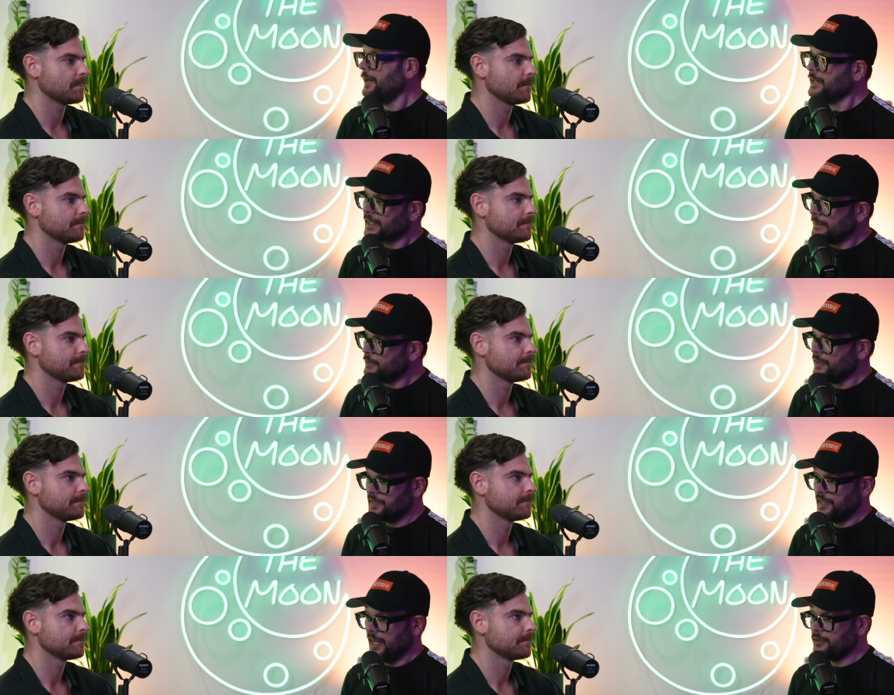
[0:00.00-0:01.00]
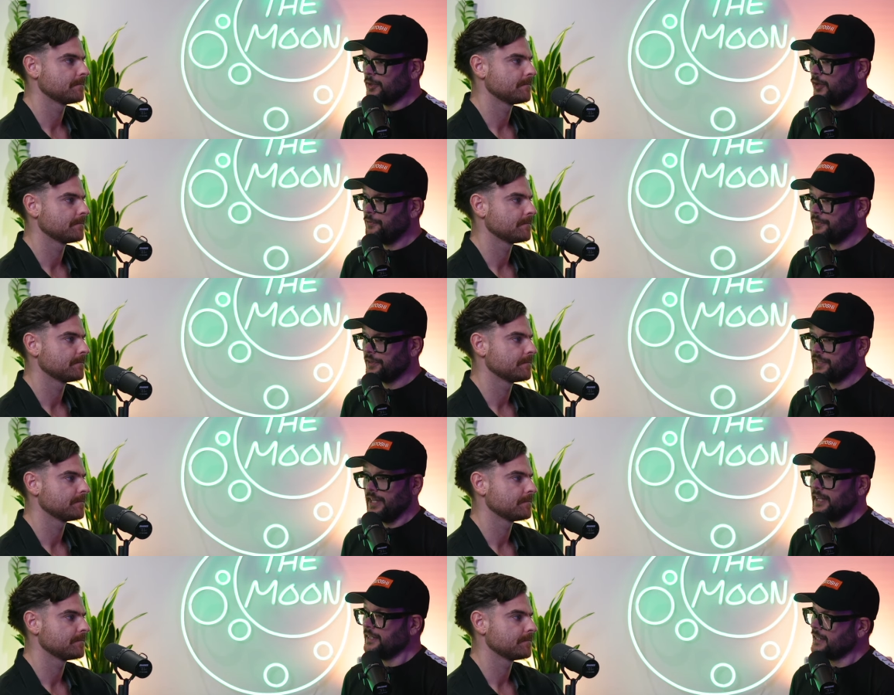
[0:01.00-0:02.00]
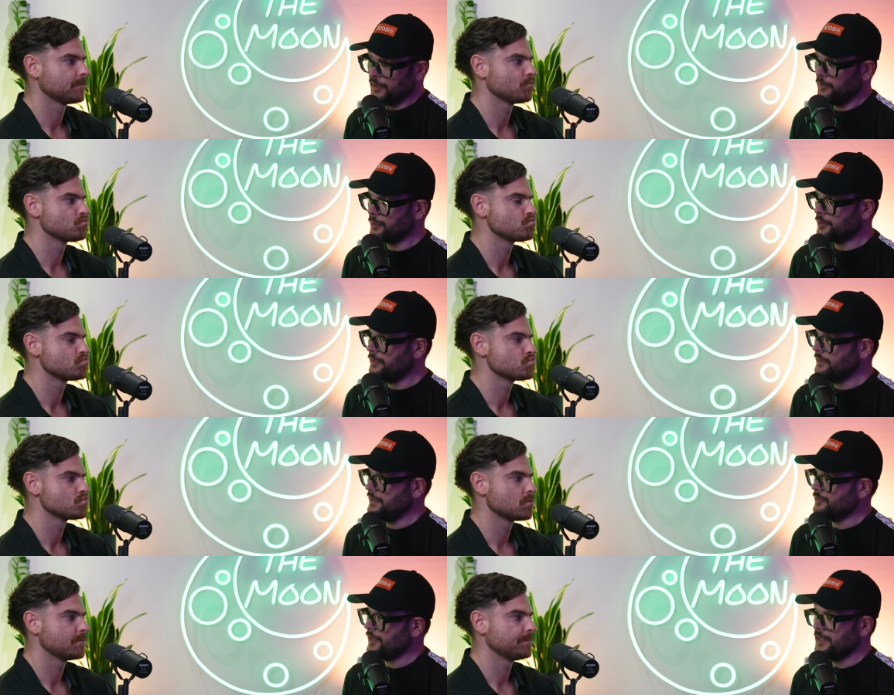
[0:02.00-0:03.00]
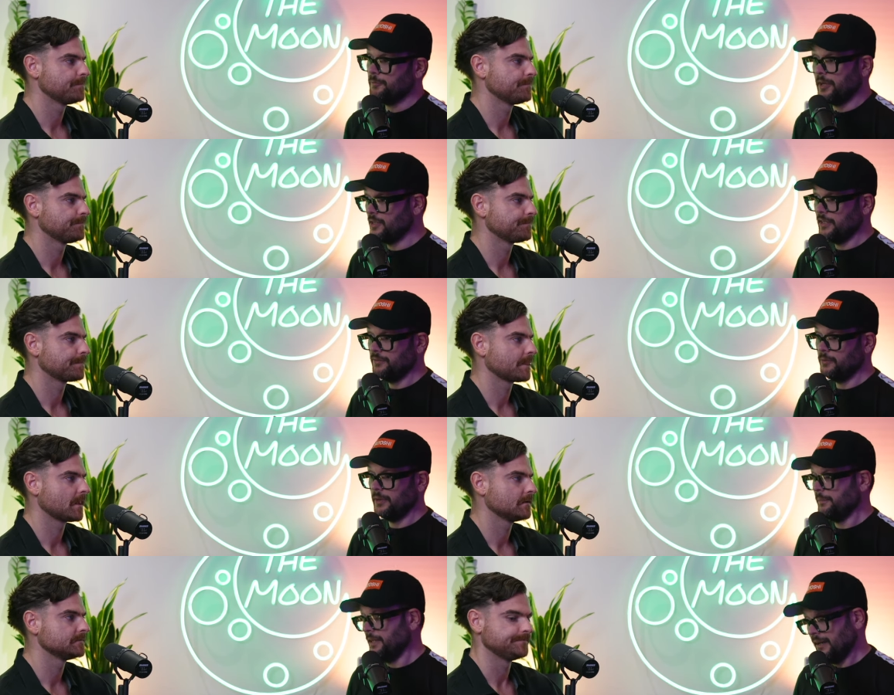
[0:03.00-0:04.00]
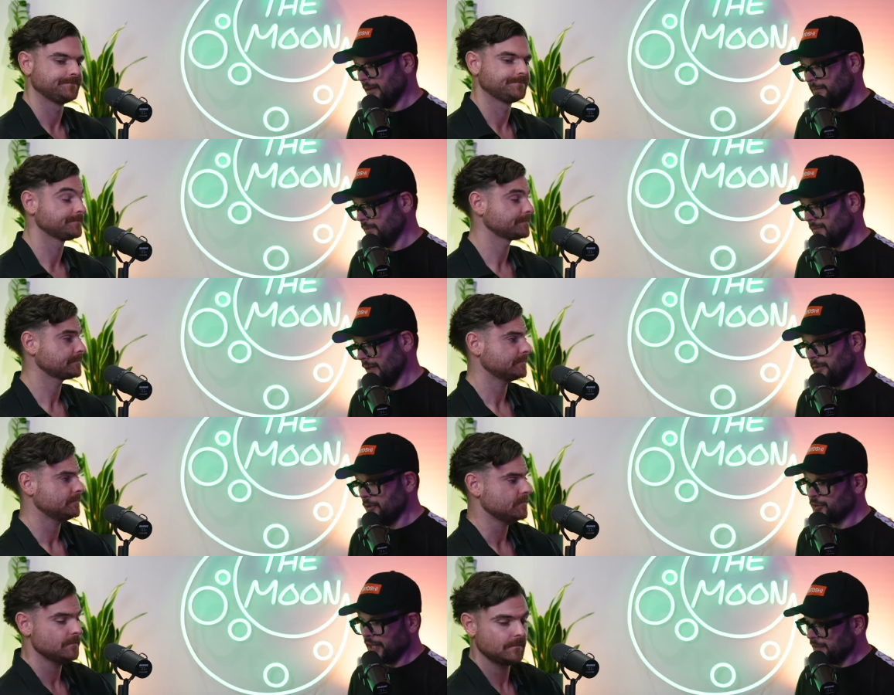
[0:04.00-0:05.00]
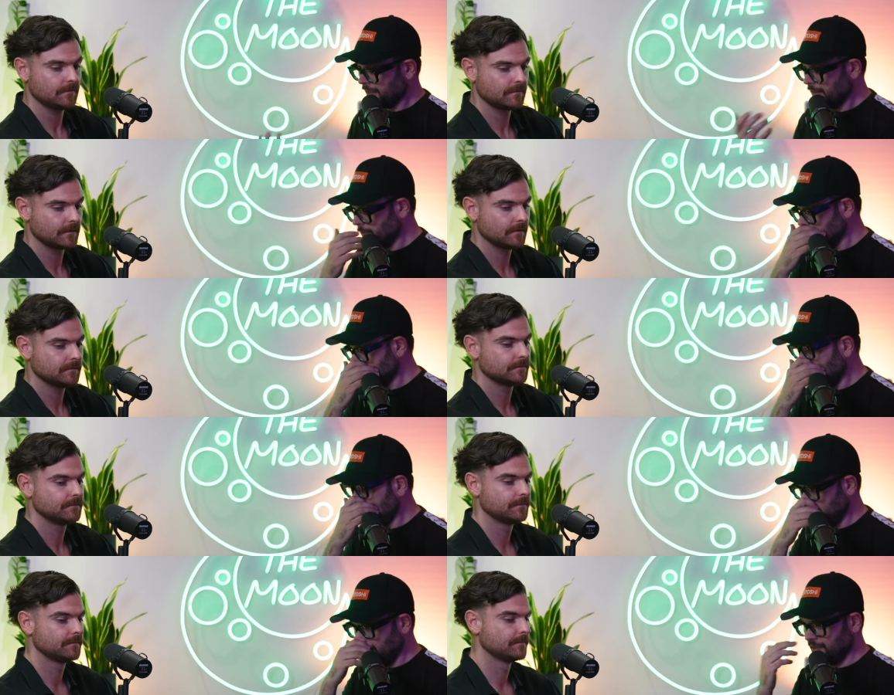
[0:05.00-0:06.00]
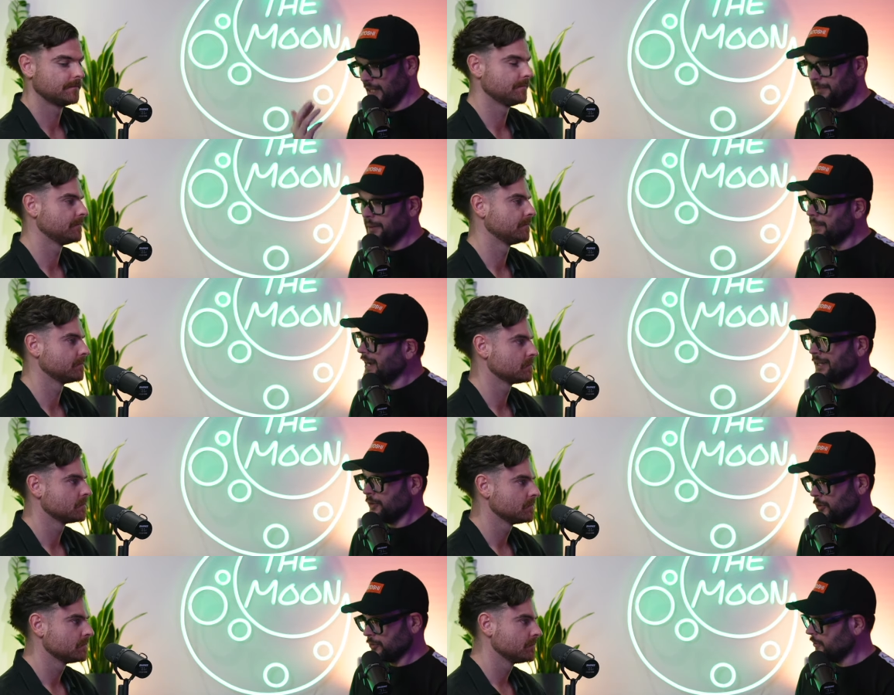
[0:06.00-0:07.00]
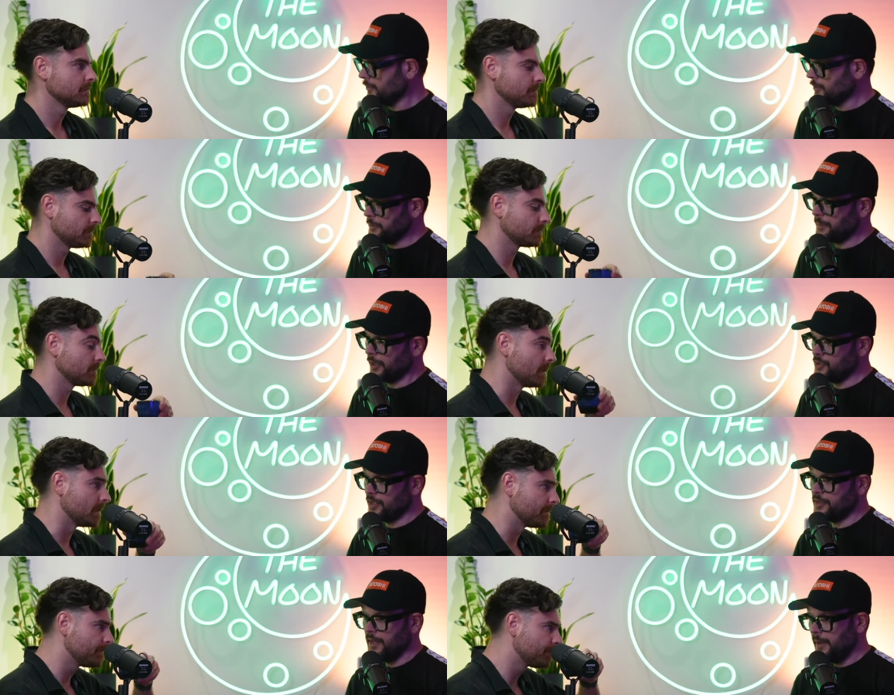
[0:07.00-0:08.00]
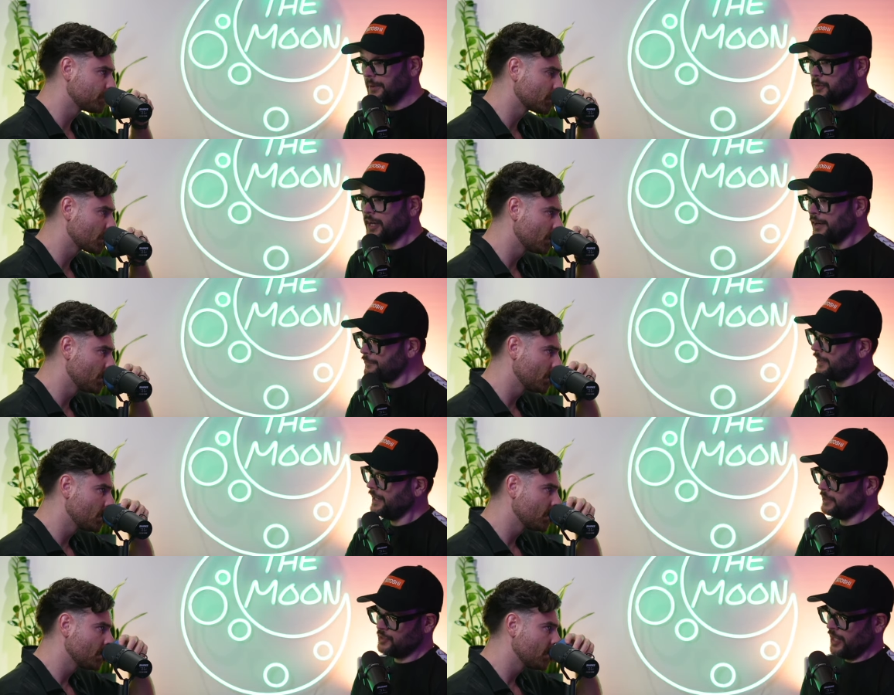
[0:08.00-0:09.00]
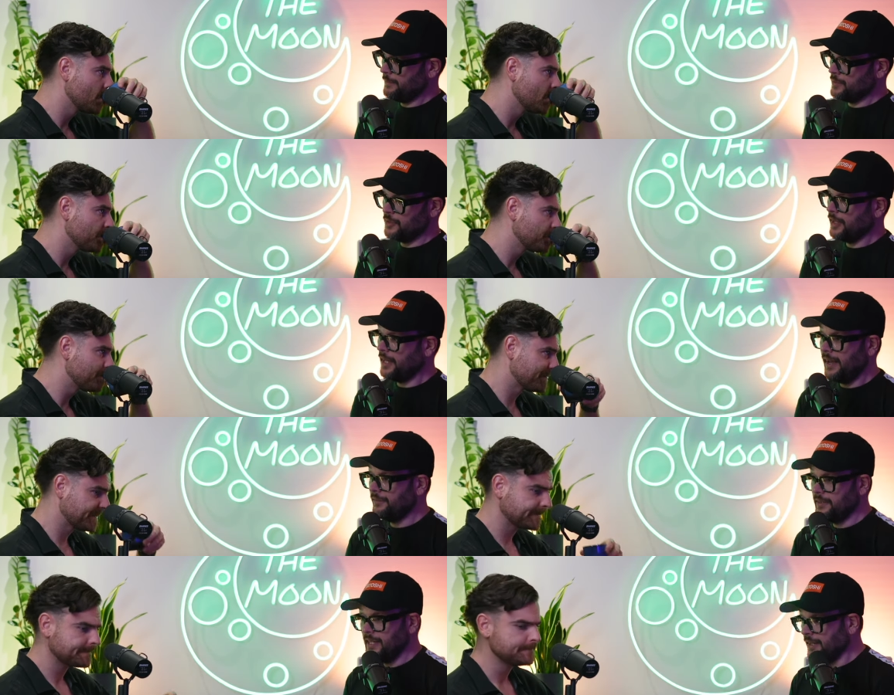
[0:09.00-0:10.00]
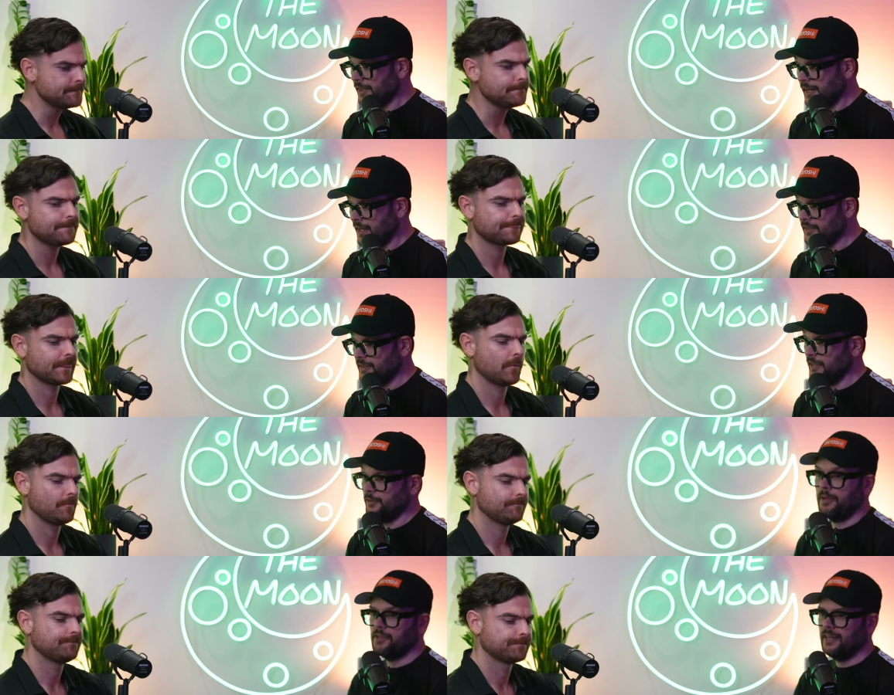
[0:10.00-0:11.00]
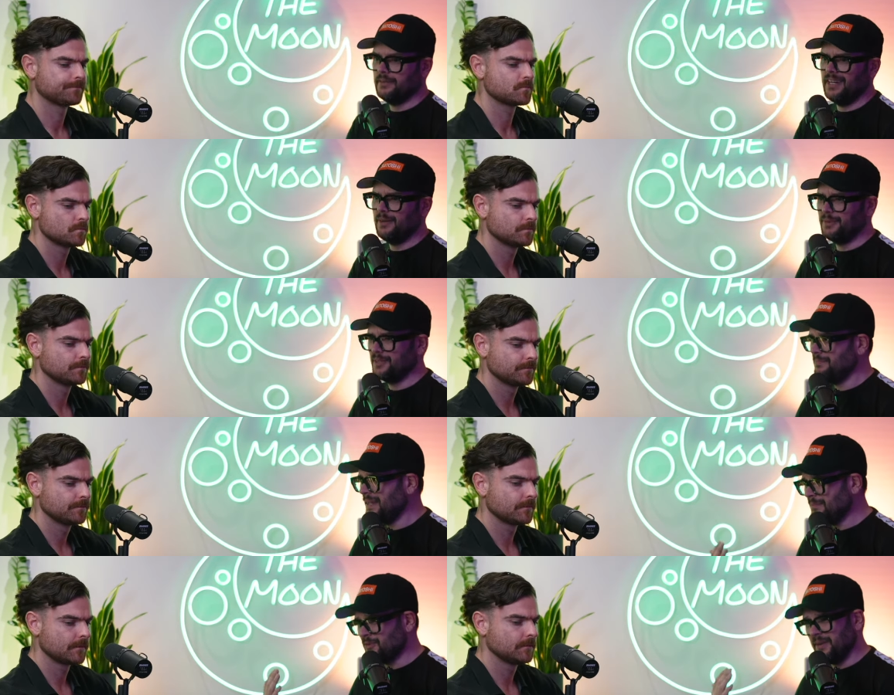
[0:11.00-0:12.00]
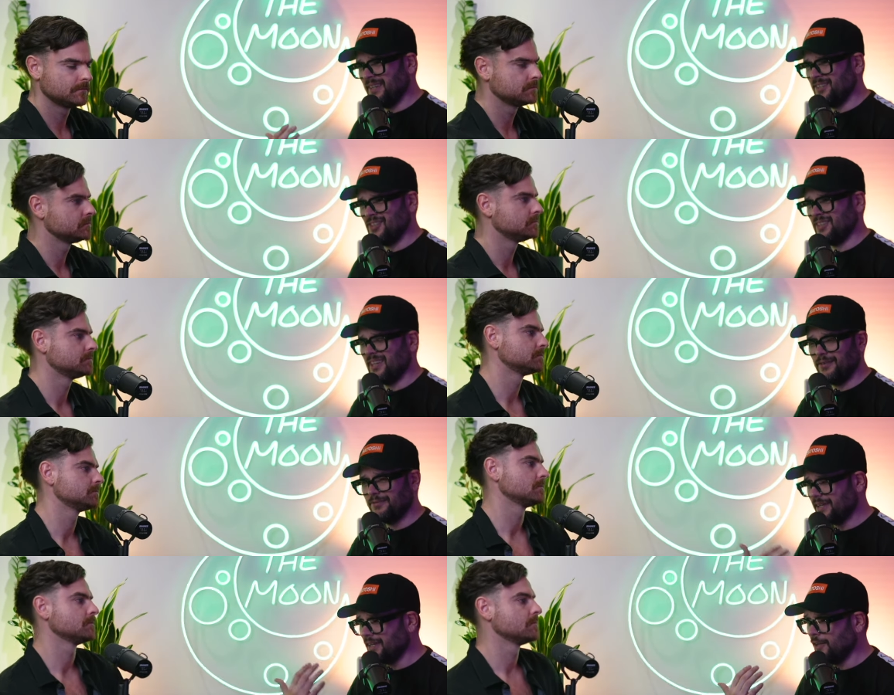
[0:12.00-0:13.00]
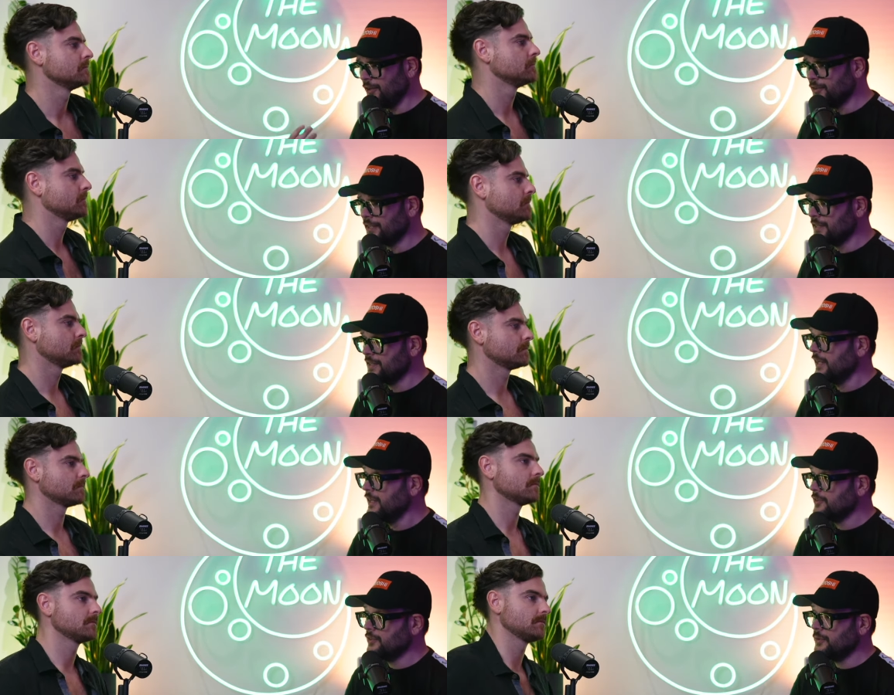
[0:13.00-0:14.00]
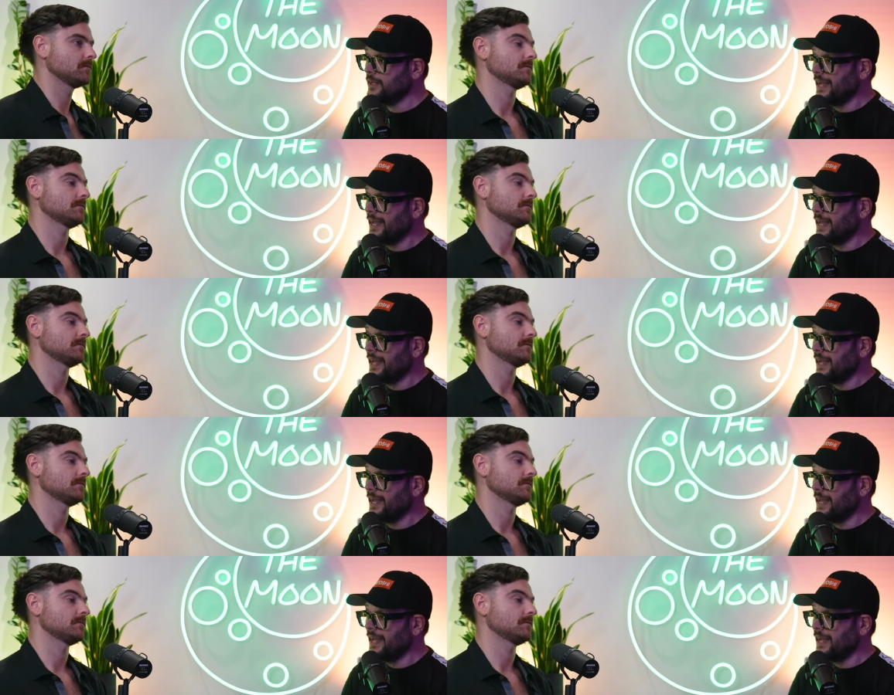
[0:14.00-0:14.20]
Speaker 1: But crypto as a sector offers a ton of opportunities, right? Especially if you want. I mean, I, am I'm no trader. We discussed it last time. I buy and hodl good projects, yeah, yeah. but you can find gems. You can have the underdogs, the especially now with memes, man. It's just like freaking lotteries. So